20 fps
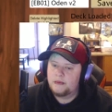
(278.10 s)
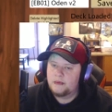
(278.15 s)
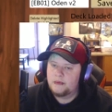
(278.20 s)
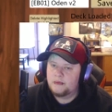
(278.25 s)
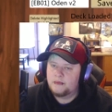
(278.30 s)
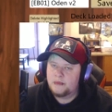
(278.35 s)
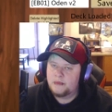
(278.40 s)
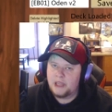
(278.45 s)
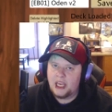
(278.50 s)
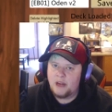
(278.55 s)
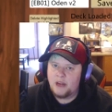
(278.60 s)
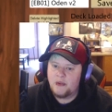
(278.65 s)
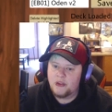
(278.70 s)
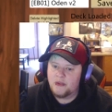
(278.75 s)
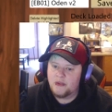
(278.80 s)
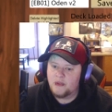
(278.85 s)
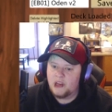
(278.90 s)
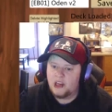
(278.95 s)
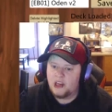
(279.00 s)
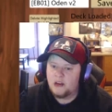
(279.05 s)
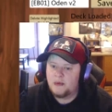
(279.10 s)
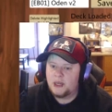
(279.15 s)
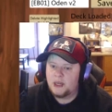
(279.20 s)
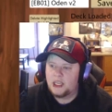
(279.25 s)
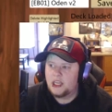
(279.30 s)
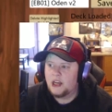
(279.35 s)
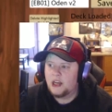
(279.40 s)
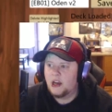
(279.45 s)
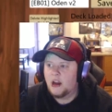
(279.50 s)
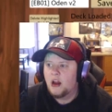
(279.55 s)
played with Ryuma
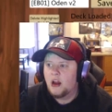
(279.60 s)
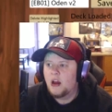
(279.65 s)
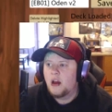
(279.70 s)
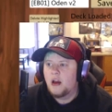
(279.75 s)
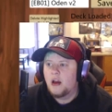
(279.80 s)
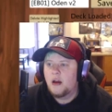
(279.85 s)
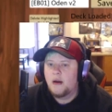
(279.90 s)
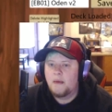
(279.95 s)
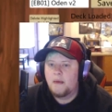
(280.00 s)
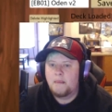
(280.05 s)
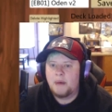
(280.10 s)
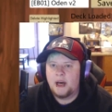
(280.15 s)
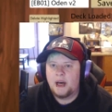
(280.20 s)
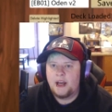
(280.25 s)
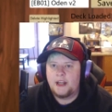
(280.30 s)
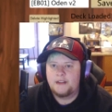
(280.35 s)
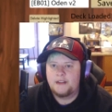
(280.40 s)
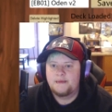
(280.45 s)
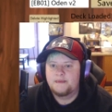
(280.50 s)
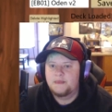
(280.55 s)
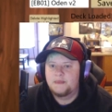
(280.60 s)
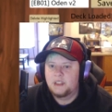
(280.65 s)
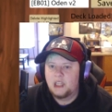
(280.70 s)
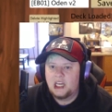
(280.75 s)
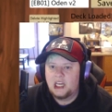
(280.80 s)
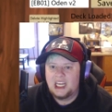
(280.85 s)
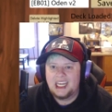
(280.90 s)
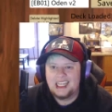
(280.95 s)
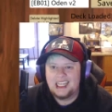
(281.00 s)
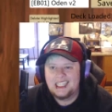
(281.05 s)
here, but
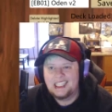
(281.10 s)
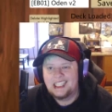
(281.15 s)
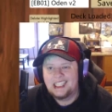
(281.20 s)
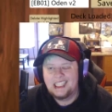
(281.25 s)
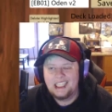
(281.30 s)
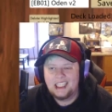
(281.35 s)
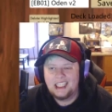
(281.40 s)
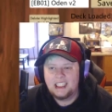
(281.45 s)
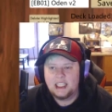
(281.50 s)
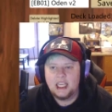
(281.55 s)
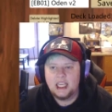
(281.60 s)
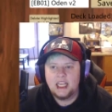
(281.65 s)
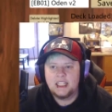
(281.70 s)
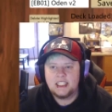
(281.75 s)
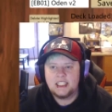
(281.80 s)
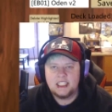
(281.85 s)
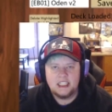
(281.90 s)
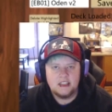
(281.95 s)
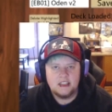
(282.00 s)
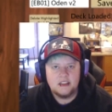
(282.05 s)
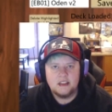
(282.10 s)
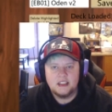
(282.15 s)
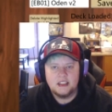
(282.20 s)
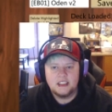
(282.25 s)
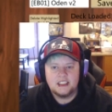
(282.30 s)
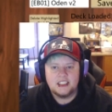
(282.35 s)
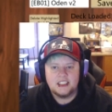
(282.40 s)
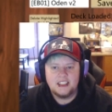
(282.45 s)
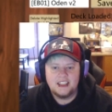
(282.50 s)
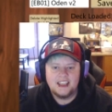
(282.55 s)
it's
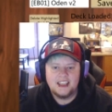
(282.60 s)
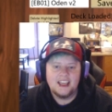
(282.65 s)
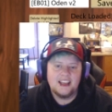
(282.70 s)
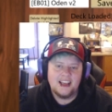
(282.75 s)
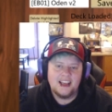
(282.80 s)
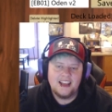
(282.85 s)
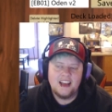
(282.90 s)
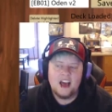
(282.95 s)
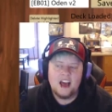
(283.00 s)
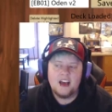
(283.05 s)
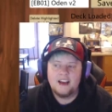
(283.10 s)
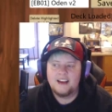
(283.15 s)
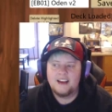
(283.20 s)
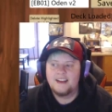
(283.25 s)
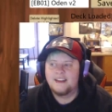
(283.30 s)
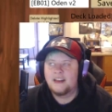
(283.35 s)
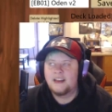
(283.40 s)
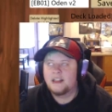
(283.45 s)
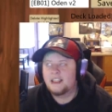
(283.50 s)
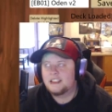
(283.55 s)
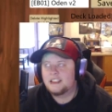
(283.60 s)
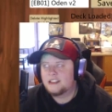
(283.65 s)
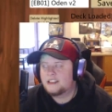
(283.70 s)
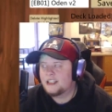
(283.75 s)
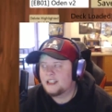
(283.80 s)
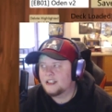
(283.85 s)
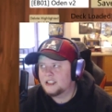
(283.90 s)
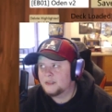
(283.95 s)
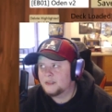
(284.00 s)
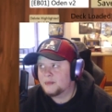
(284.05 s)
not
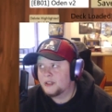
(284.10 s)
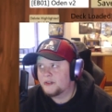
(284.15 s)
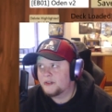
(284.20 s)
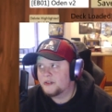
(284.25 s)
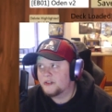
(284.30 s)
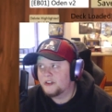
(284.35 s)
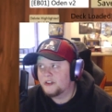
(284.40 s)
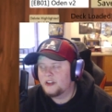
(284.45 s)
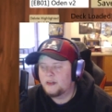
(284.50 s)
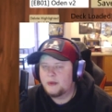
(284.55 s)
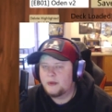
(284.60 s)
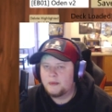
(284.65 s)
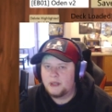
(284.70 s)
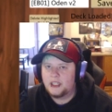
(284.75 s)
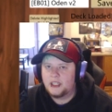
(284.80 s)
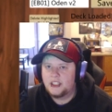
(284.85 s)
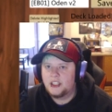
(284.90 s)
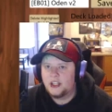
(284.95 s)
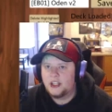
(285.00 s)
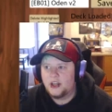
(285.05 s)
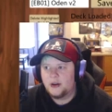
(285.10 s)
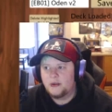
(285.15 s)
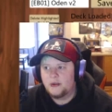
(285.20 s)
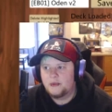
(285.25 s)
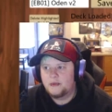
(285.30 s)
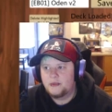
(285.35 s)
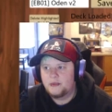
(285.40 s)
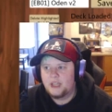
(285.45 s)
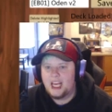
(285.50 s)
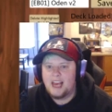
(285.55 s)
necessarily played with Ryuma, but
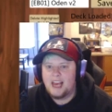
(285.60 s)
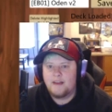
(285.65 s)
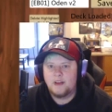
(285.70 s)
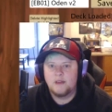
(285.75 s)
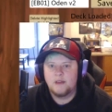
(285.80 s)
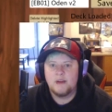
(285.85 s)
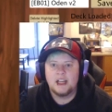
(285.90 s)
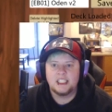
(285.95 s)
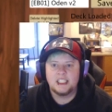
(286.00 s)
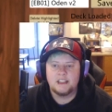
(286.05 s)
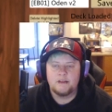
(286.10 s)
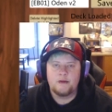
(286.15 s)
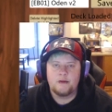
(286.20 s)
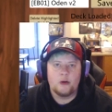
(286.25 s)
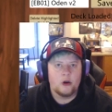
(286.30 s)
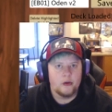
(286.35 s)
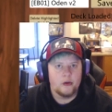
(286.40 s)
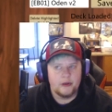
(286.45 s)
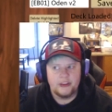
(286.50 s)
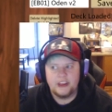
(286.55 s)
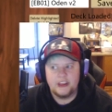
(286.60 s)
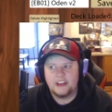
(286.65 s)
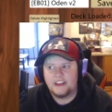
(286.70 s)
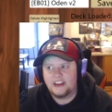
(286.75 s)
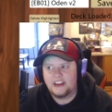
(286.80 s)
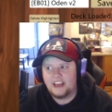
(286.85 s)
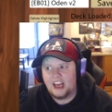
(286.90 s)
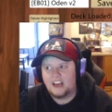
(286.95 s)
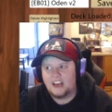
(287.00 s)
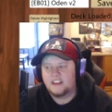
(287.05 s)
if you rest a 4 with it, then
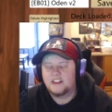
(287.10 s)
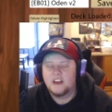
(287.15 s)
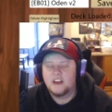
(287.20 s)
yes.